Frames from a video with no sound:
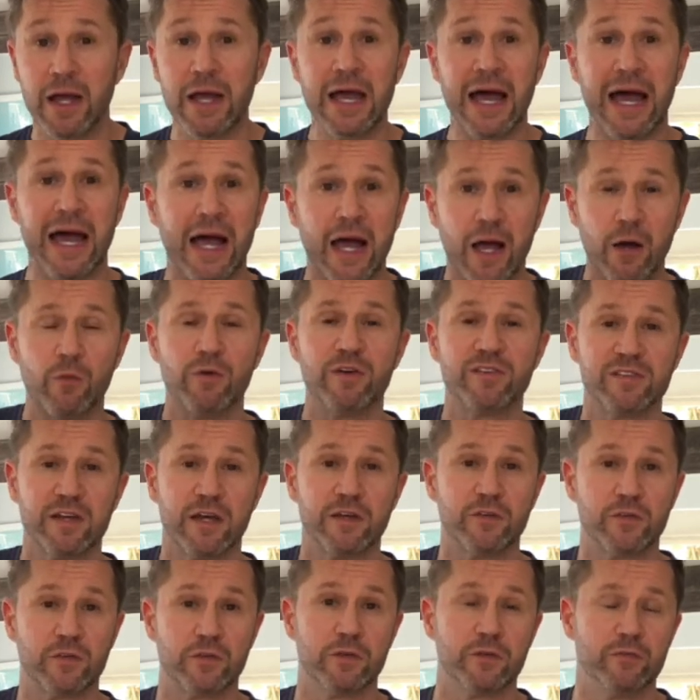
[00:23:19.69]
How was I
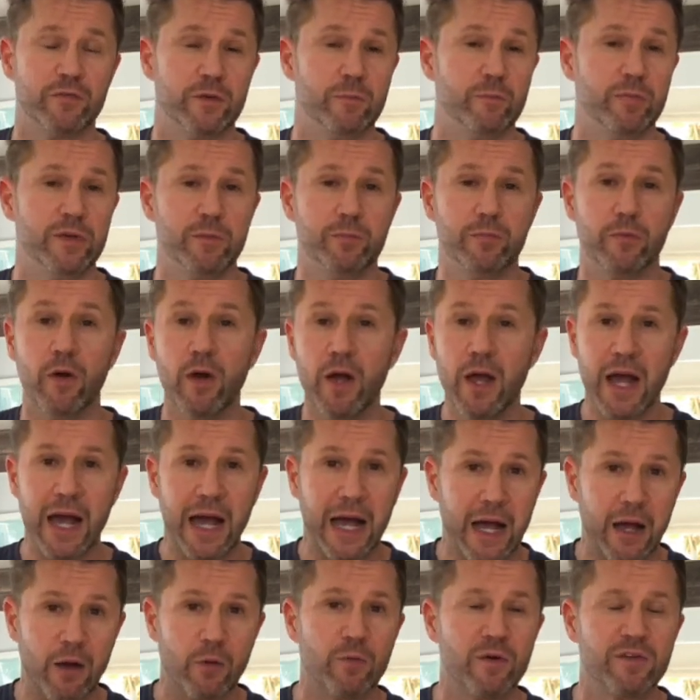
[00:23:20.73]
serving people?
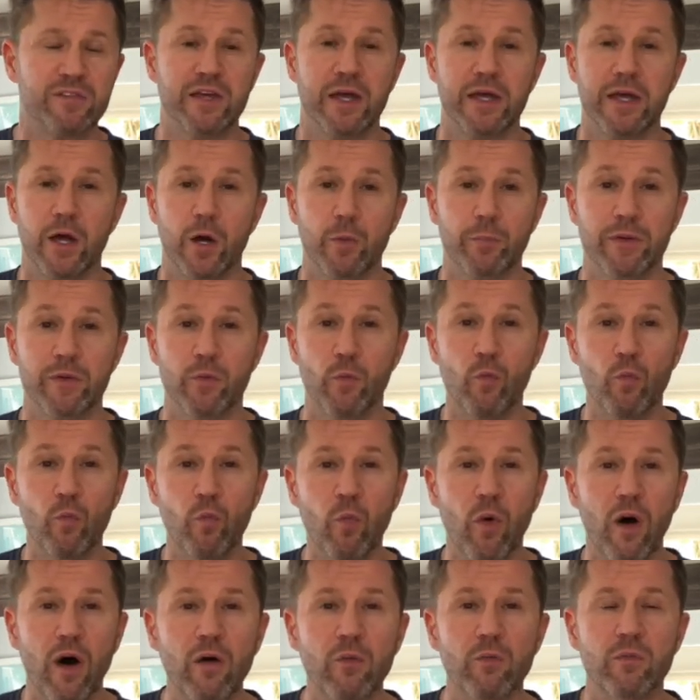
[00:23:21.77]
How was I helping?
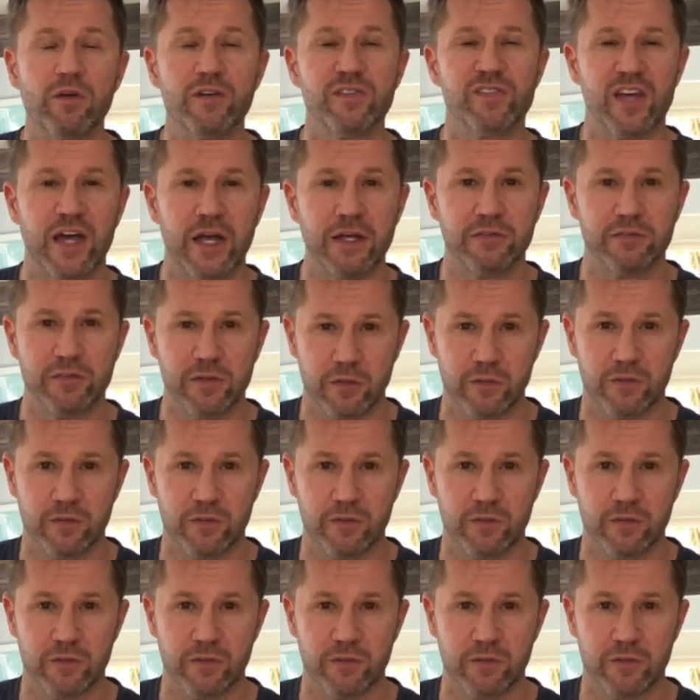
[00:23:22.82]
What was I doing?